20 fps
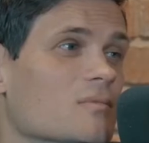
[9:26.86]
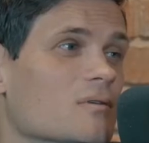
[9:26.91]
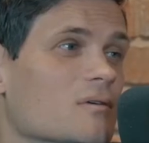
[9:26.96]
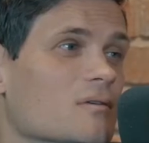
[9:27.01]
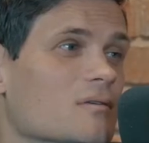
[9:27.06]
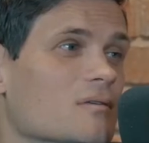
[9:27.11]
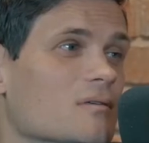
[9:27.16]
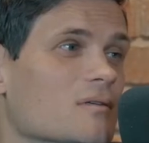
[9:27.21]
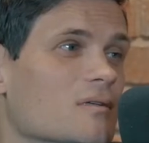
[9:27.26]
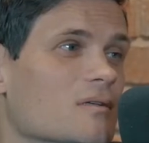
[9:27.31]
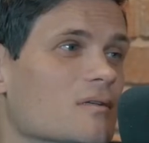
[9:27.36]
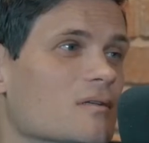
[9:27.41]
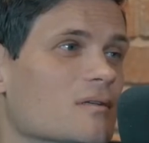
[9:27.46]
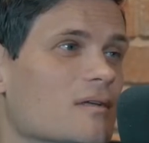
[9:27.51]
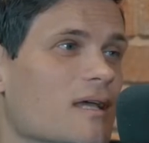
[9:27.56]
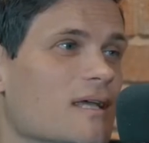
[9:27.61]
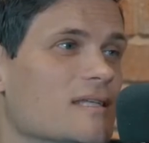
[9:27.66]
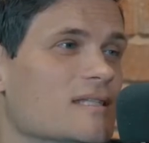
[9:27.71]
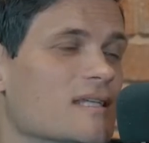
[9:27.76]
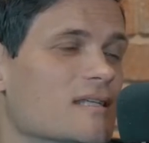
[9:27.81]
blood?
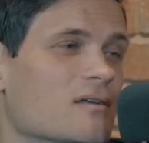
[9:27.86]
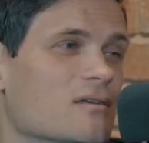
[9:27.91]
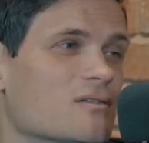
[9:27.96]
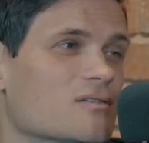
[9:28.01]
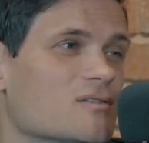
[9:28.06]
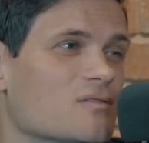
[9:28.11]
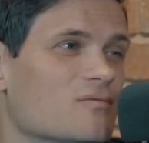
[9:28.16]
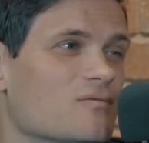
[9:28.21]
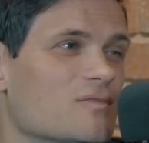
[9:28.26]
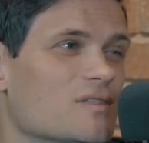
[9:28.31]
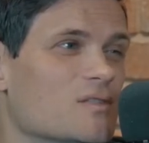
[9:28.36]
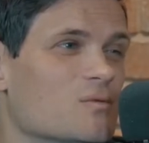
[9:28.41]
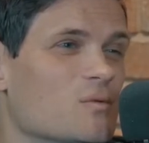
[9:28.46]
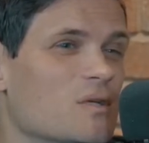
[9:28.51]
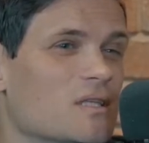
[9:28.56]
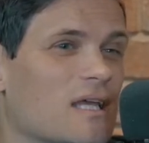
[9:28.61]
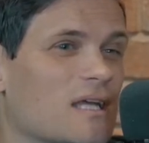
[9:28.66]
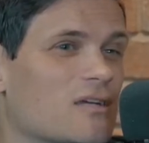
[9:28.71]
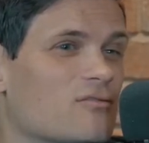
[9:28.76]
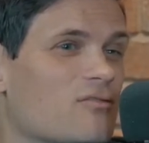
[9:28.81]
Is it not just something sweet
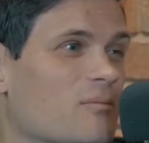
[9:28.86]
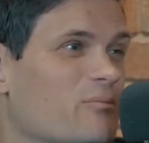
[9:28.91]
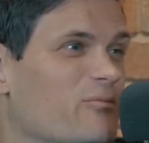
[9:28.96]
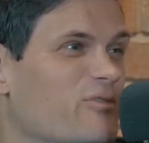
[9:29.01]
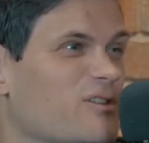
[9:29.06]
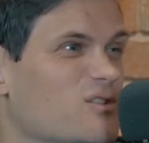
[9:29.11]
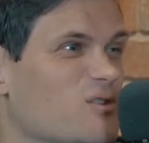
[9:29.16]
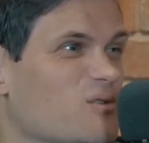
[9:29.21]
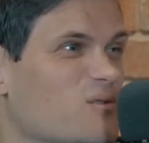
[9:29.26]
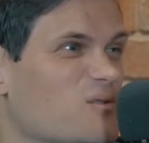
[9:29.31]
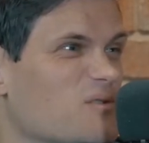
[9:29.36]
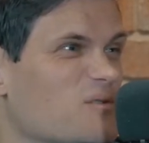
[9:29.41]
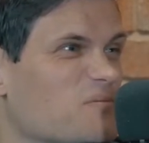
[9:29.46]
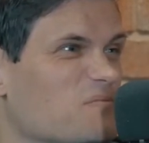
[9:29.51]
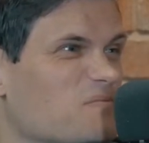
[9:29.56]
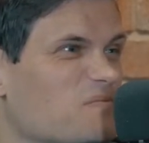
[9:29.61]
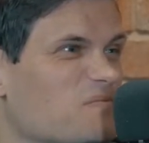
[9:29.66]
like cranberry juice?